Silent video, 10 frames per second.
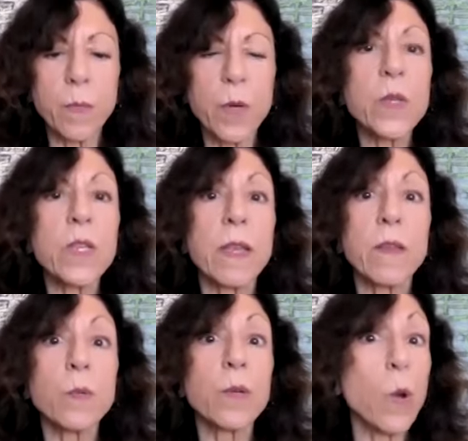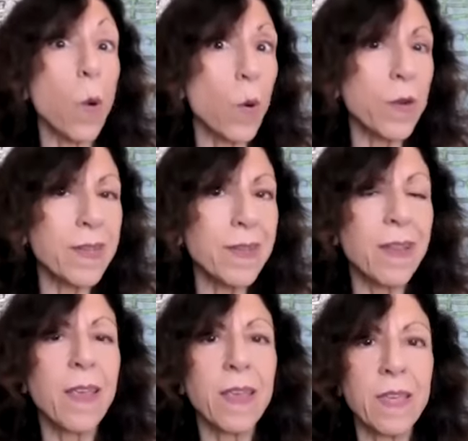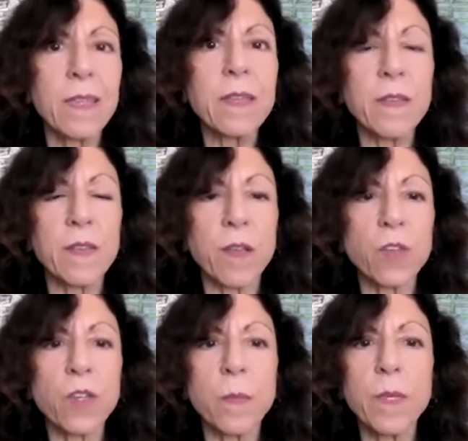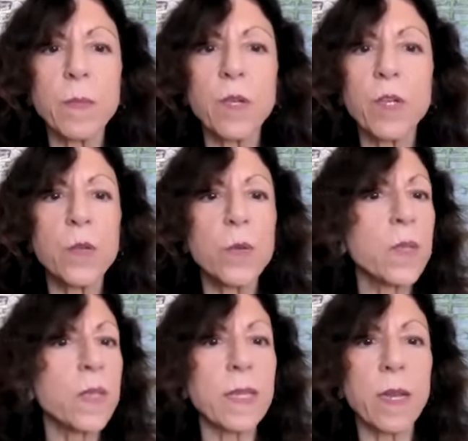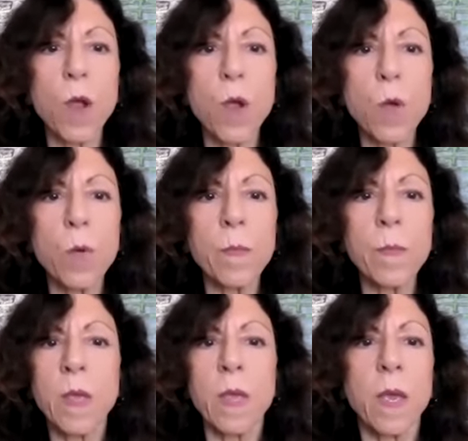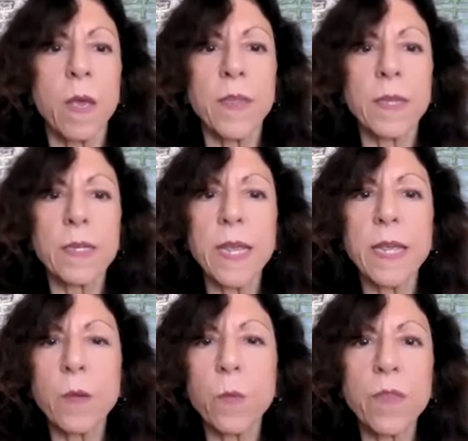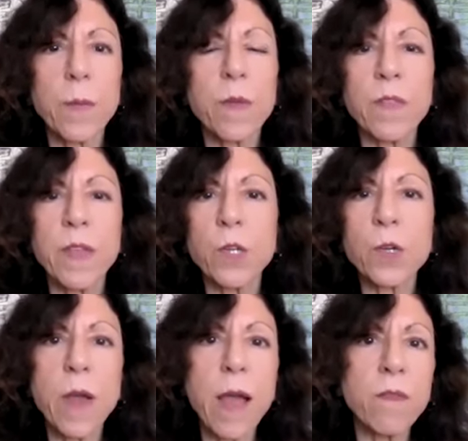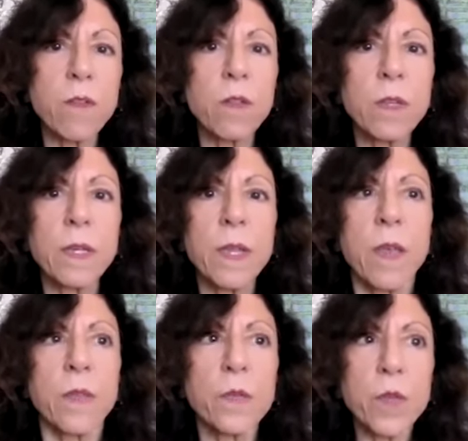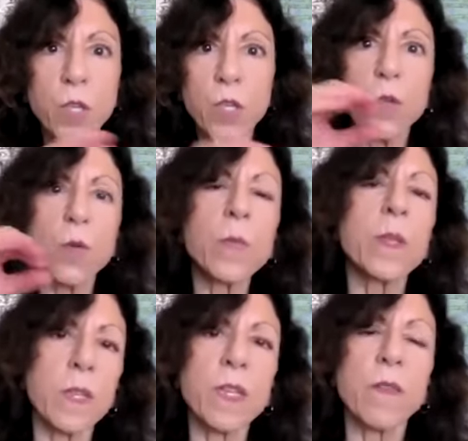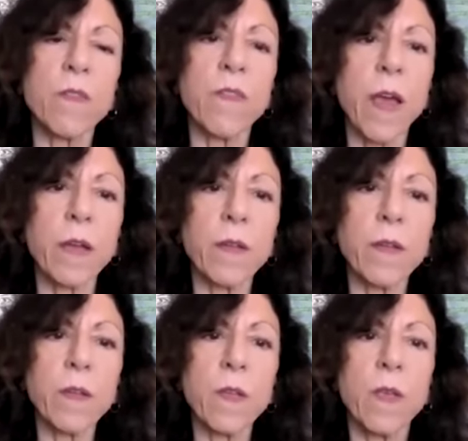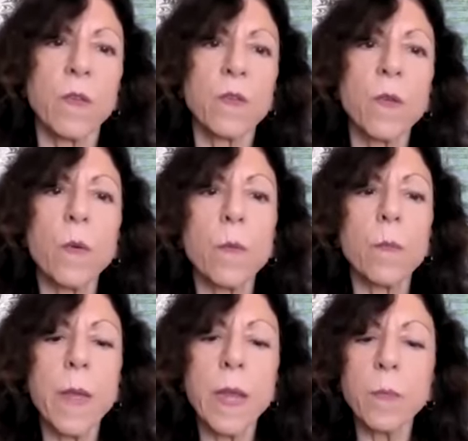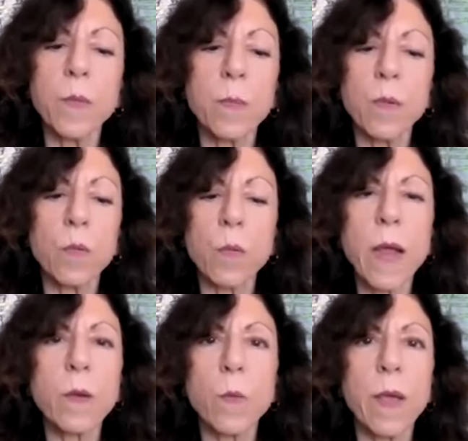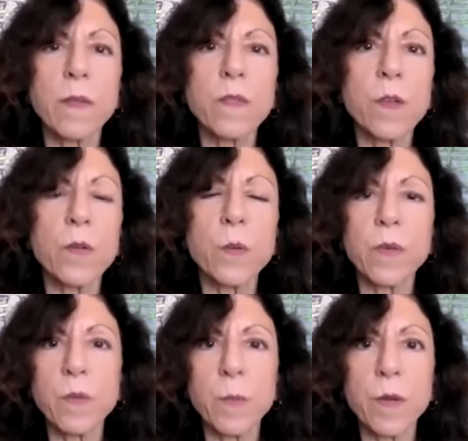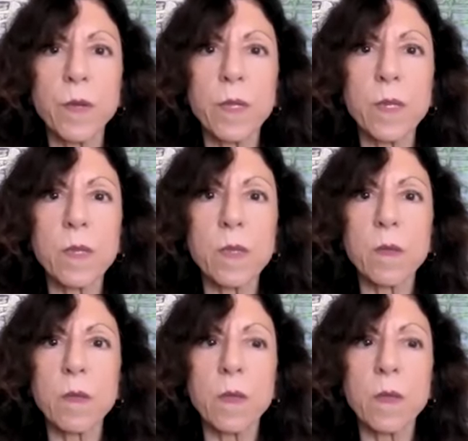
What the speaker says: personalized recorded healing session, and people can use this at home and they can take it with them if they travel. And there's a cumulative effect. So many people right away start to experience